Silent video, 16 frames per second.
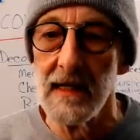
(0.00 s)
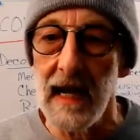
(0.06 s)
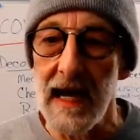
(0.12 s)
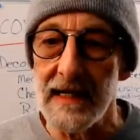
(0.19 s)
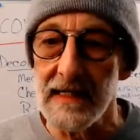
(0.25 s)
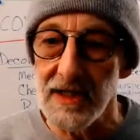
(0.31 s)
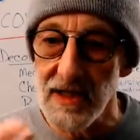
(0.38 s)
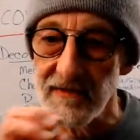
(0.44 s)

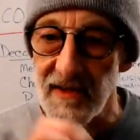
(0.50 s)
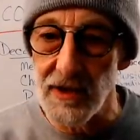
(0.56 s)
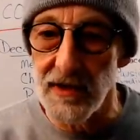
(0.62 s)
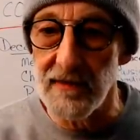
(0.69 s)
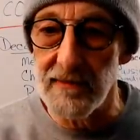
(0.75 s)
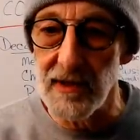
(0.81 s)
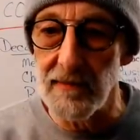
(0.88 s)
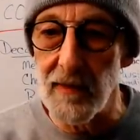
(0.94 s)
at its
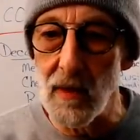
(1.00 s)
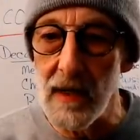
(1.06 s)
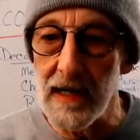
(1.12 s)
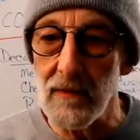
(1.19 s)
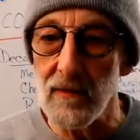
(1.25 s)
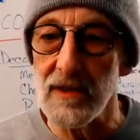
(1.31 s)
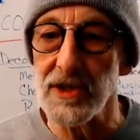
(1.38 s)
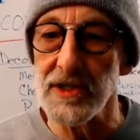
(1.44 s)
vulnerable
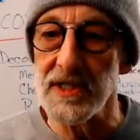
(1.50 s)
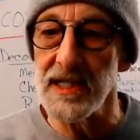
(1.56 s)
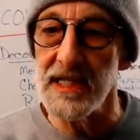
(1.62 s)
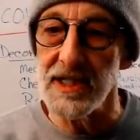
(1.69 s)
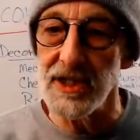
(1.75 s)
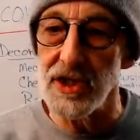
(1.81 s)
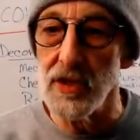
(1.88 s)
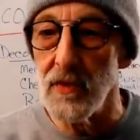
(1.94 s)
point, which is
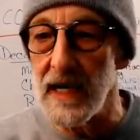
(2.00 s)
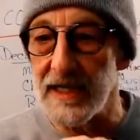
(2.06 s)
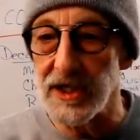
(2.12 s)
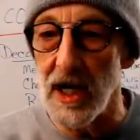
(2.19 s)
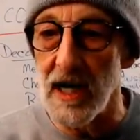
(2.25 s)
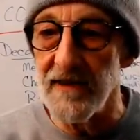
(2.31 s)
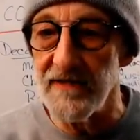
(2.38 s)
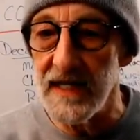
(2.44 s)
these two
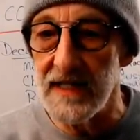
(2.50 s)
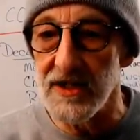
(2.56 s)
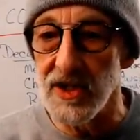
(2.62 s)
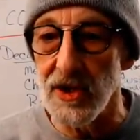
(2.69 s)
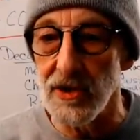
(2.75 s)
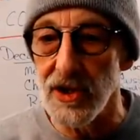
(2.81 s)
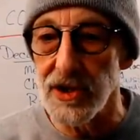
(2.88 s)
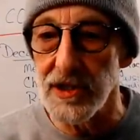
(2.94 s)
HIV
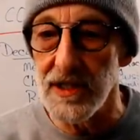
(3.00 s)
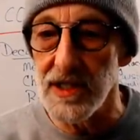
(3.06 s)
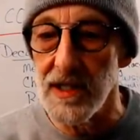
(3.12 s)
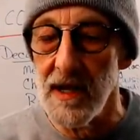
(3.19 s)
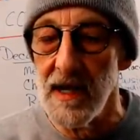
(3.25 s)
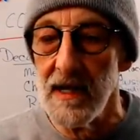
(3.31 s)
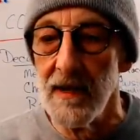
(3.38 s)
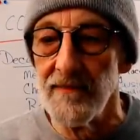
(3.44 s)
insertions
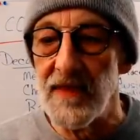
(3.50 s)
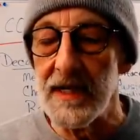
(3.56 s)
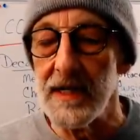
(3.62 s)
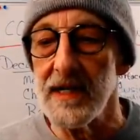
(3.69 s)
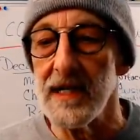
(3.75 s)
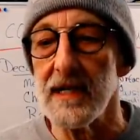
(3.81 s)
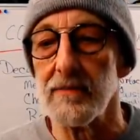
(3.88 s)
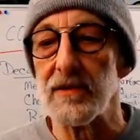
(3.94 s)

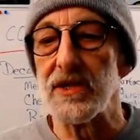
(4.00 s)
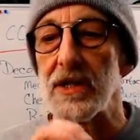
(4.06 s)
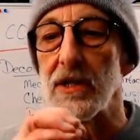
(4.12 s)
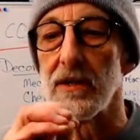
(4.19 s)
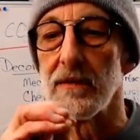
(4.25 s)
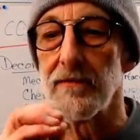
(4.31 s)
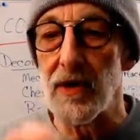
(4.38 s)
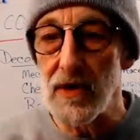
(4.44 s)
that need a
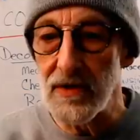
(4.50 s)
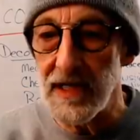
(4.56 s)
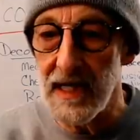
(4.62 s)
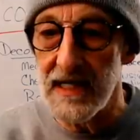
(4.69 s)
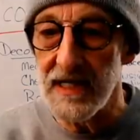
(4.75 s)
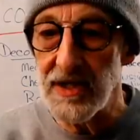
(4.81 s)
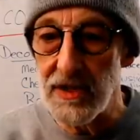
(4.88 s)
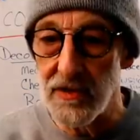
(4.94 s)
particular
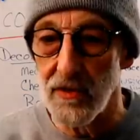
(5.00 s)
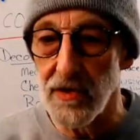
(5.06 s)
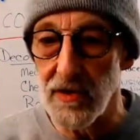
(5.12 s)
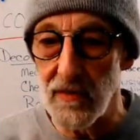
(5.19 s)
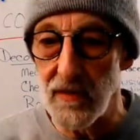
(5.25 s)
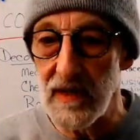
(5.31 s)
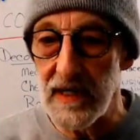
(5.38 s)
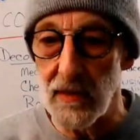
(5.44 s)
protease in order
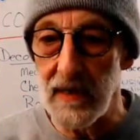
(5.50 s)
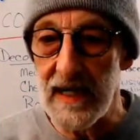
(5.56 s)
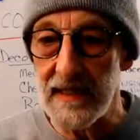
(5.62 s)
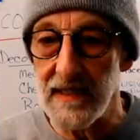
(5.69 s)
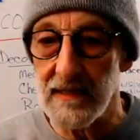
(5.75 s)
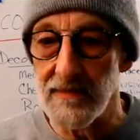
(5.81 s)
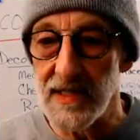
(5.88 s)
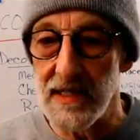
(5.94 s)
to
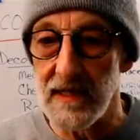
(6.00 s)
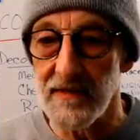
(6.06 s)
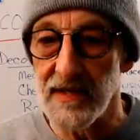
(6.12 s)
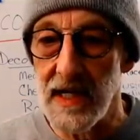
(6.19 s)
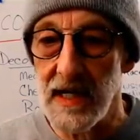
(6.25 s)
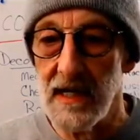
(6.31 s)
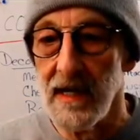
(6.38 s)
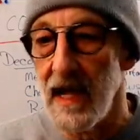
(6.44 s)
recreate themselves.